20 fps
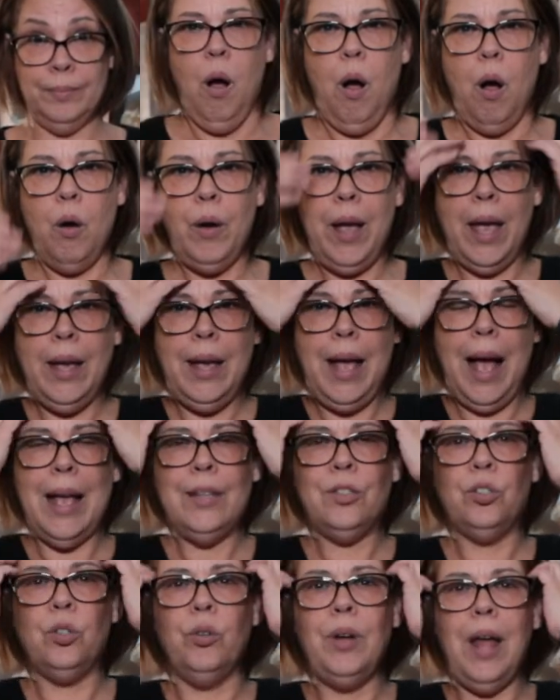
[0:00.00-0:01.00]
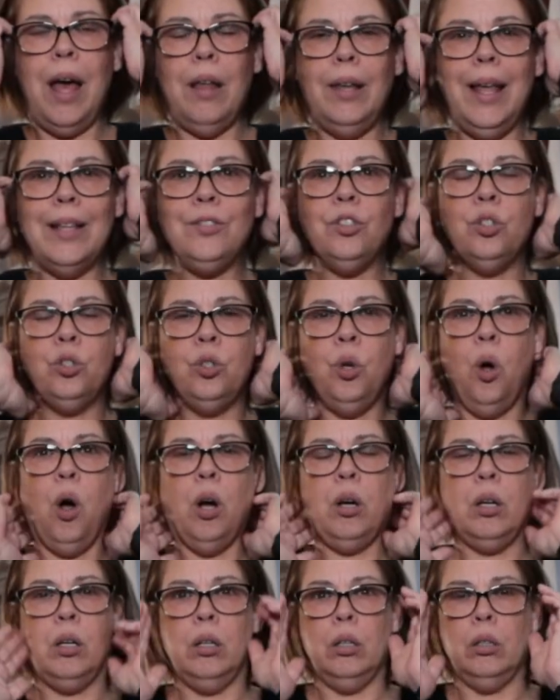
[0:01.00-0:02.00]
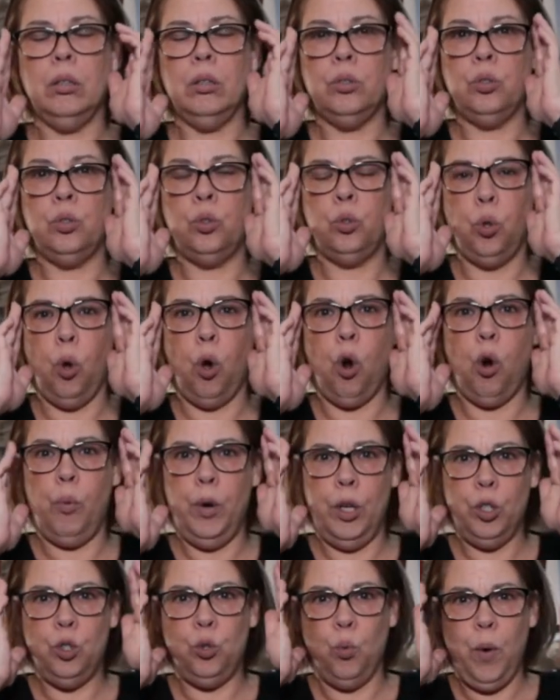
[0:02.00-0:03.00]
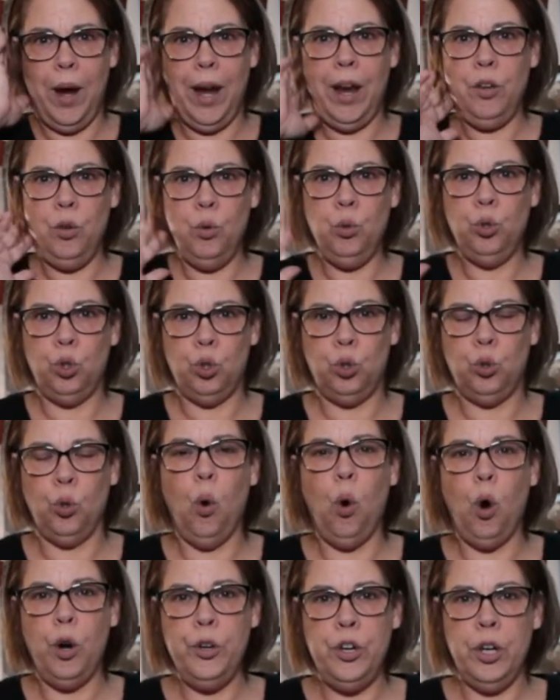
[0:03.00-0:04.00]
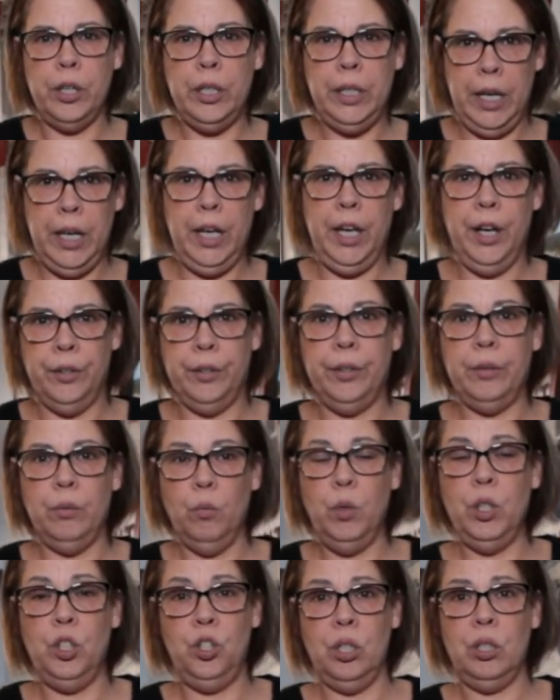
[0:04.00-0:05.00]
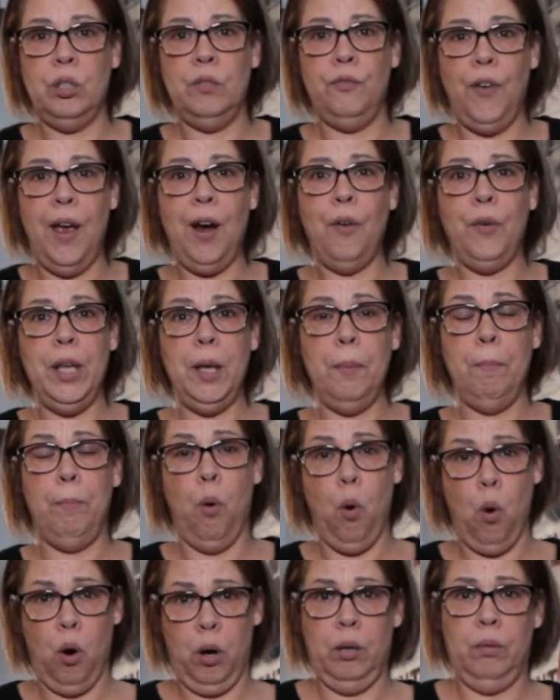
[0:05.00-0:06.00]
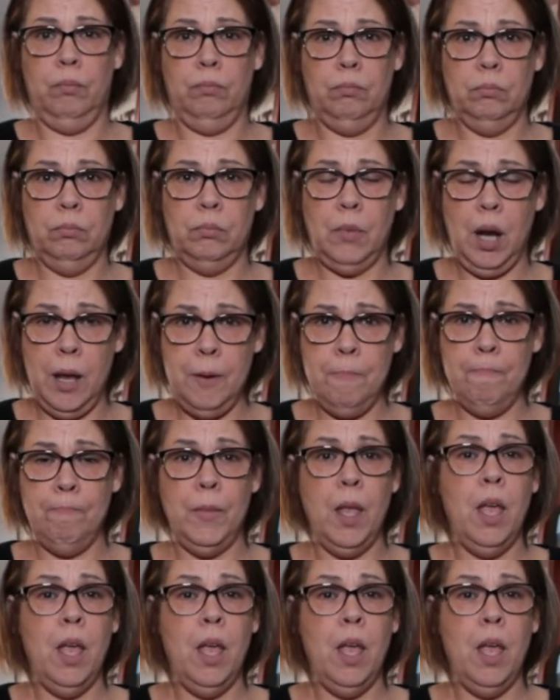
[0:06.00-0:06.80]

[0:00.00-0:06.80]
Okay, guys, so now let's talk storage, where you store your gear, which is very important, right?